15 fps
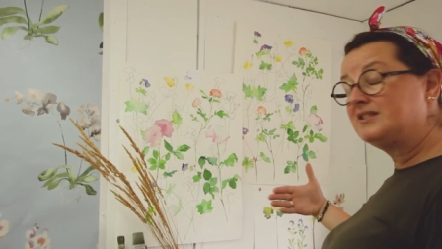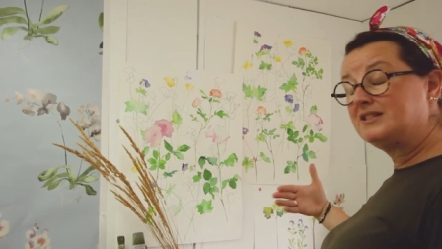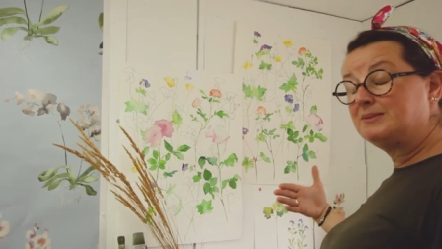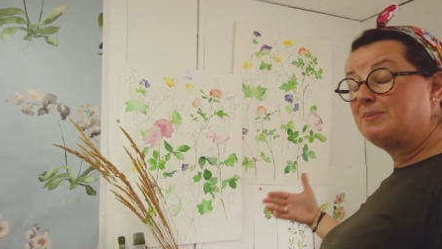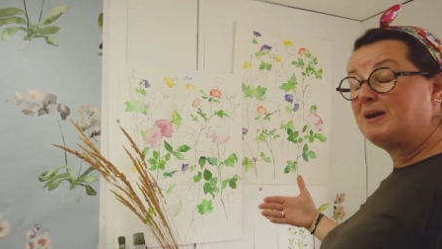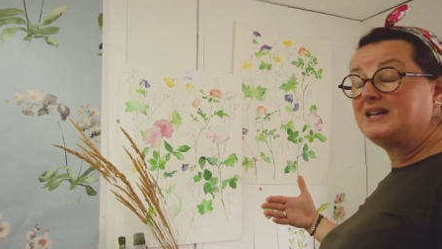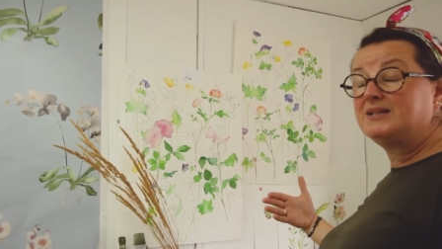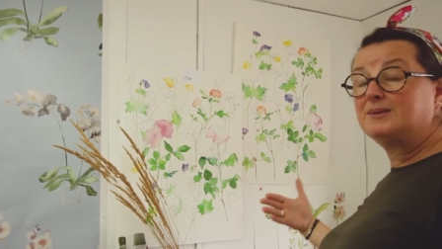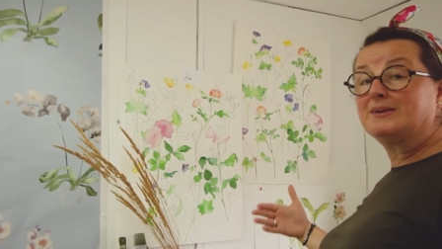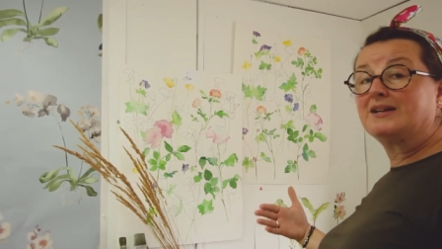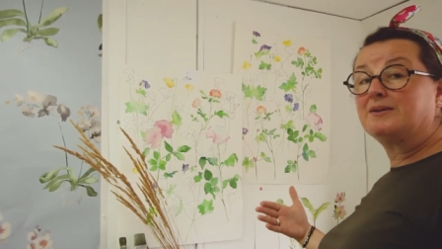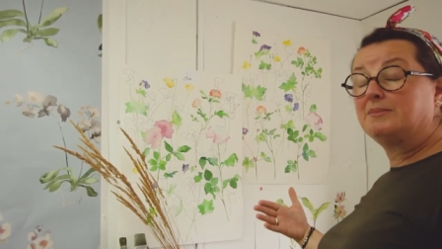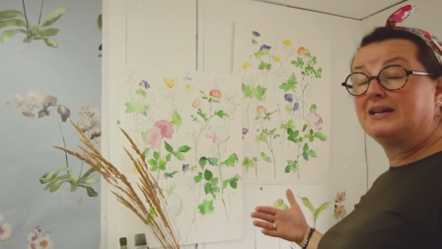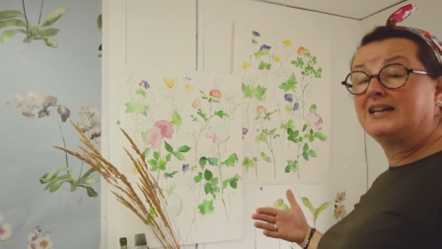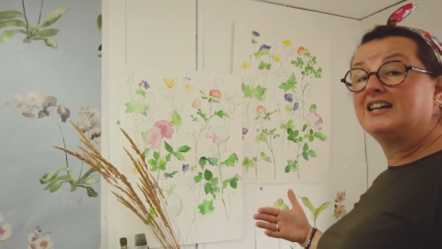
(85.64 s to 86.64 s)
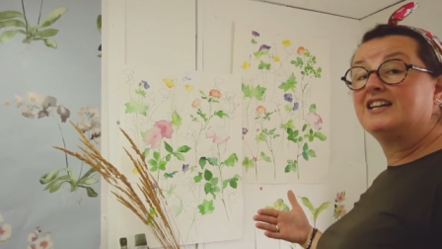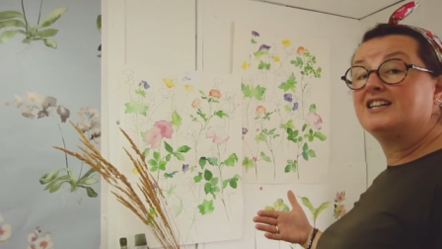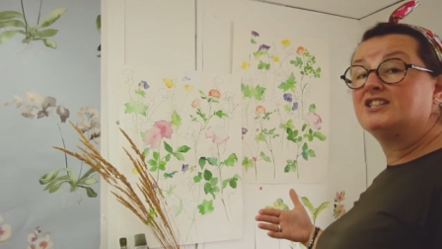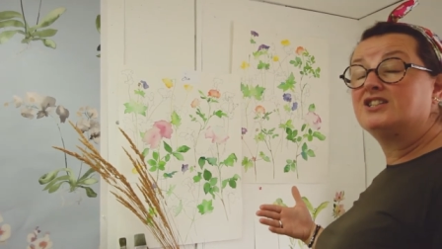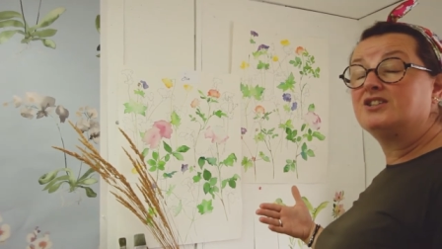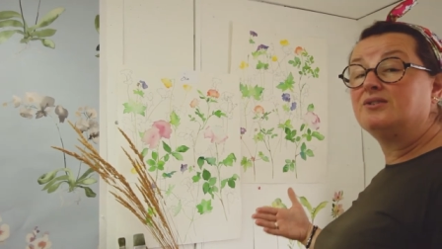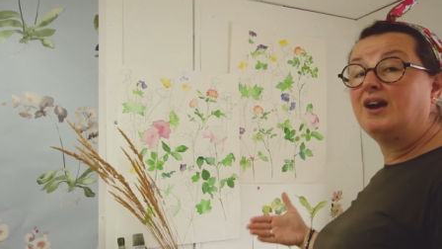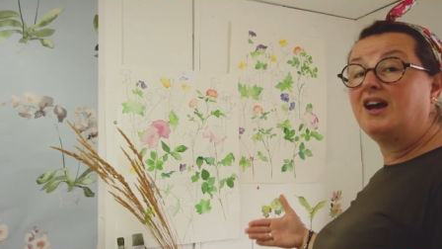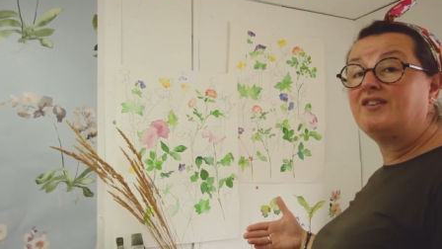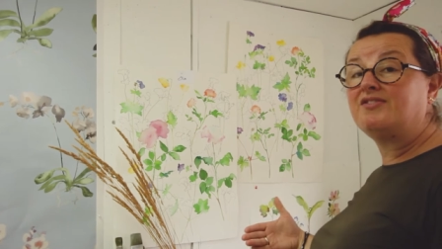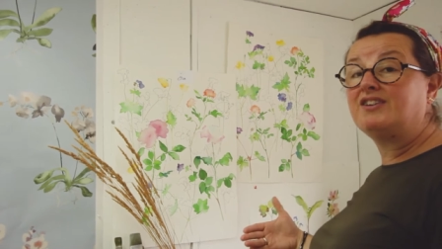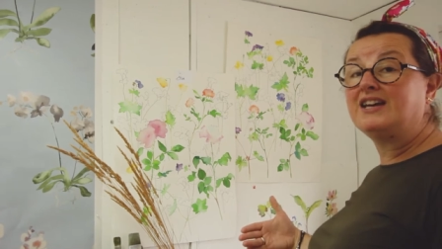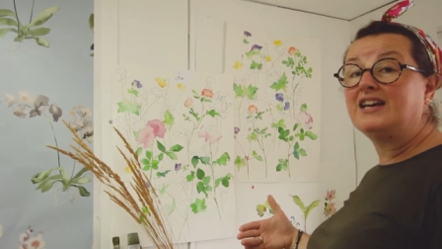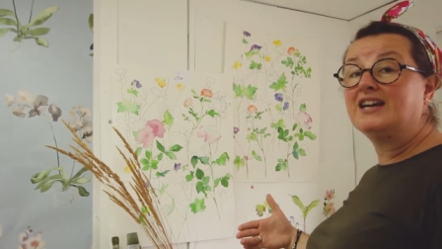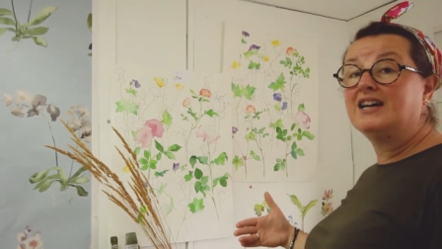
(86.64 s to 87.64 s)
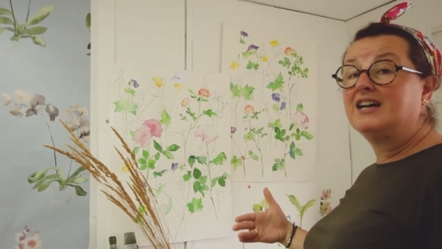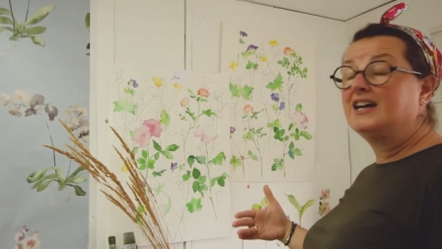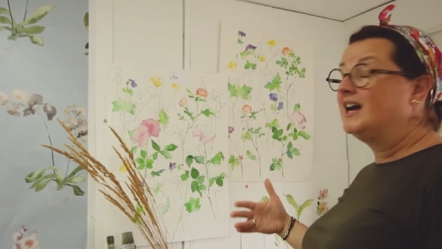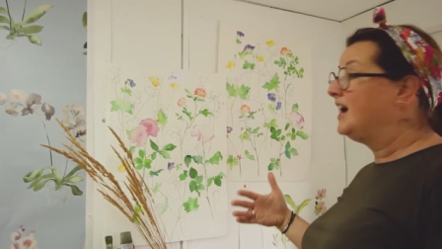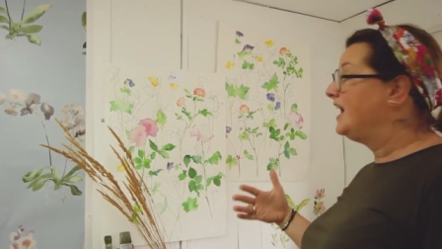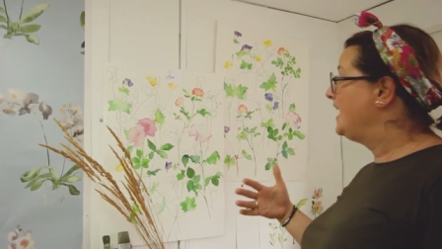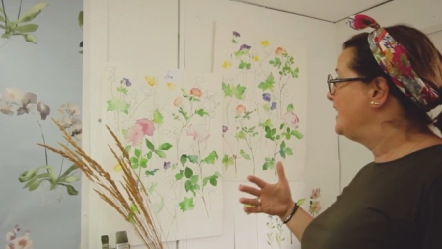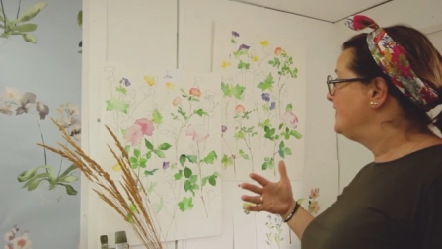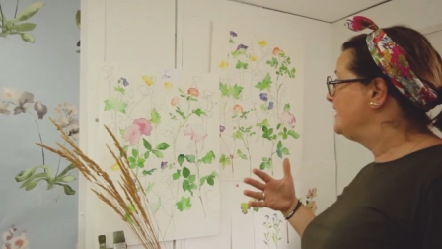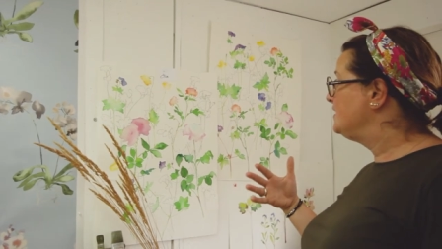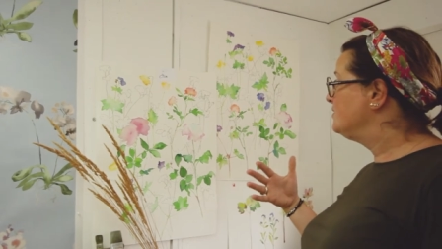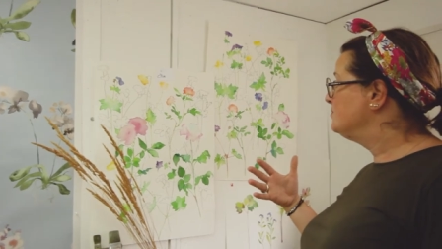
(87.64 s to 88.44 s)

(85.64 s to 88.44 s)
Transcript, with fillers: the space without making it too heavy and they